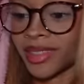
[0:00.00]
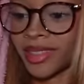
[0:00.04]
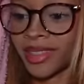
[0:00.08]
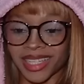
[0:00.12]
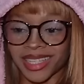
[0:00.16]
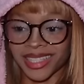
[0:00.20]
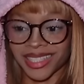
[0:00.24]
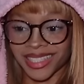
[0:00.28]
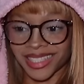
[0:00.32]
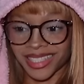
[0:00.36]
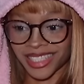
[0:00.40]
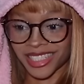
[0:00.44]
Okay,
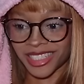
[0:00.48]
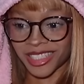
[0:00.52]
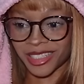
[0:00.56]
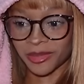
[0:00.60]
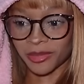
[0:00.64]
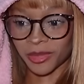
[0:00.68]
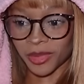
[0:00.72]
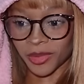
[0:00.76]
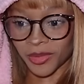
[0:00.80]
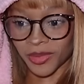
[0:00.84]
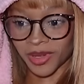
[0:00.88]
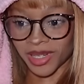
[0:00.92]
this is
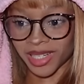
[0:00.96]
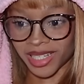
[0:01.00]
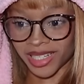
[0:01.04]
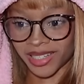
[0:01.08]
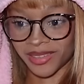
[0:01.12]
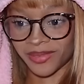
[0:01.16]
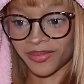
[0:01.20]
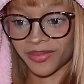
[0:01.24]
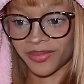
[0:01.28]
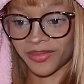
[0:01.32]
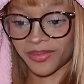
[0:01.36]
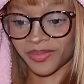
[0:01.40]
number one
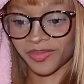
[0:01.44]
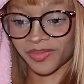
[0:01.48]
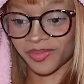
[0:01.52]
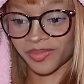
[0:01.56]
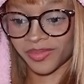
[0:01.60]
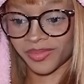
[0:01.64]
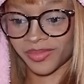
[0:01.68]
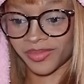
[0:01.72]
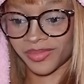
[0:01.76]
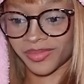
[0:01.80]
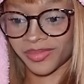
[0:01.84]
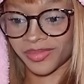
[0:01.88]

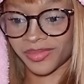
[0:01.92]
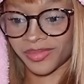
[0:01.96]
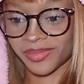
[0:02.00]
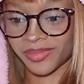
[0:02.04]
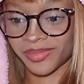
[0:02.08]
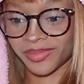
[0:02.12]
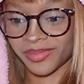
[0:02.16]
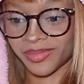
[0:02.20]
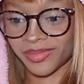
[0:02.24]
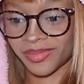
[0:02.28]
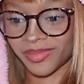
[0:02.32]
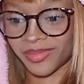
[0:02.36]
knife.
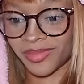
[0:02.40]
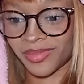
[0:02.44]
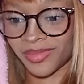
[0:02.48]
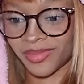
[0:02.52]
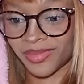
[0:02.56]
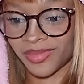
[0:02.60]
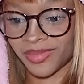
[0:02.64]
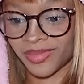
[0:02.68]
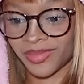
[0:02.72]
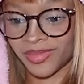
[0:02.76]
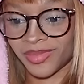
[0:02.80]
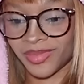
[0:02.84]

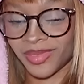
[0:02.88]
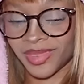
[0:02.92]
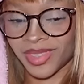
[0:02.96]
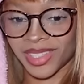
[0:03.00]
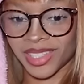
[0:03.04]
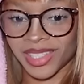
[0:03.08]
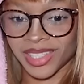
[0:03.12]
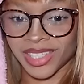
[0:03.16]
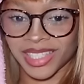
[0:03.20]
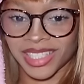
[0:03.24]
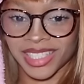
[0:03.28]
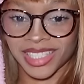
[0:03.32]

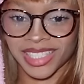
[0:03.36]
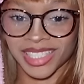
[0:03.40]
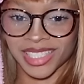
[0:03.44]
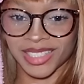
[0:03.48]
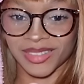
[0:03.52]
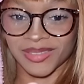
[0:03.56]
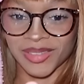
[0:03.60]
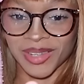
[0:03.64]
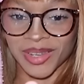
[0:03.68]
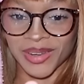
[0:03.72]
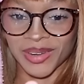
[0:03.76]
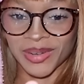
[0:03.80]

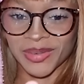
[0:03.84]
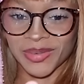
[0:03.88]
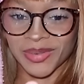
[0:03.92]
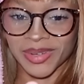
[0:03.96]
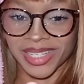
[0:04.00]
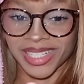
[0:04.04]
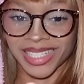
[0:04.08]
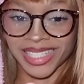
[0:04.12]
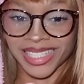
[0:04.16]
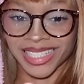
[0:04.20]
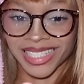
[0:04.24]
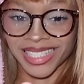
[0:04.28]
She's very
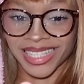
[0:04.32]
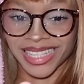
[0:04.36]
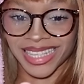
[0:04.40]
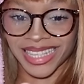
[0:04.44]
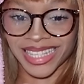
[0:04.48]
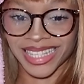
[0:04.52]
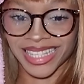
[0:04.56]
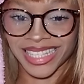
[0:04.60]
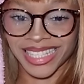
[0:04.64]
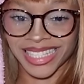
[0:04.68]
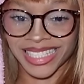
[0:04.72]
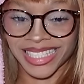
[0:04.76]
pretty.
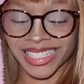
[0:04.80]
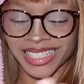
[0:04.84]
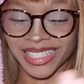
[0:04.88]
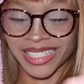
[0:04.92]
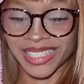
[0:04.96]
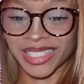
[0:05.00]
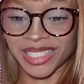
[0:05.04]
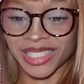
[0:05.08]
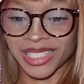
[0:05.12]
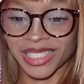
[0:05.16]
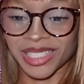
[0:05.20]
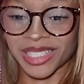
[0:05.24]

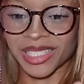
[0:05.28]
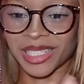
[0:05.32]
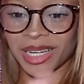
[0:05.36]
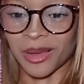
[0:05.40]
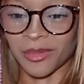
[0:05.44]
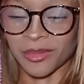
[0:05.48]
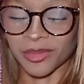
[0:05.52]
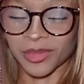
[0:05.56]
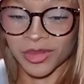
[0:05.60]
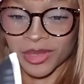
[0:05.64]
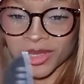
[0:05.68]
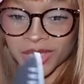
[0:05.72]
She's she's
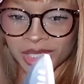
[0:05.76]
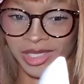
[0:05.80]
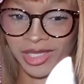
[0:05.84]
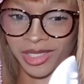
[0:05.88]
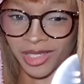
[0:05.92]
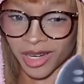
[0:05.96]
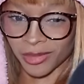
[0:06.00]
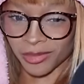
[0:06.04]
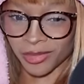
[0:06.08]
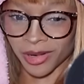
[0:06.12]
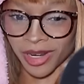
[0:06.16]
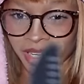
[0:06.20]
top she's
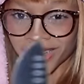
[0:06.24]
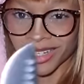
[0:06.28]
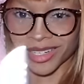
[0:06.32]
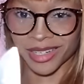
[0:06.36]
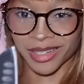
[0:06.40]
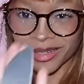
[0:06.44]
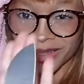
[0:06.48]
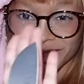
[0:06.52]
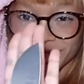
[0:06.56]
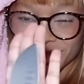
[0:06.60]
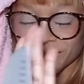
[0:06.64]
top rated at her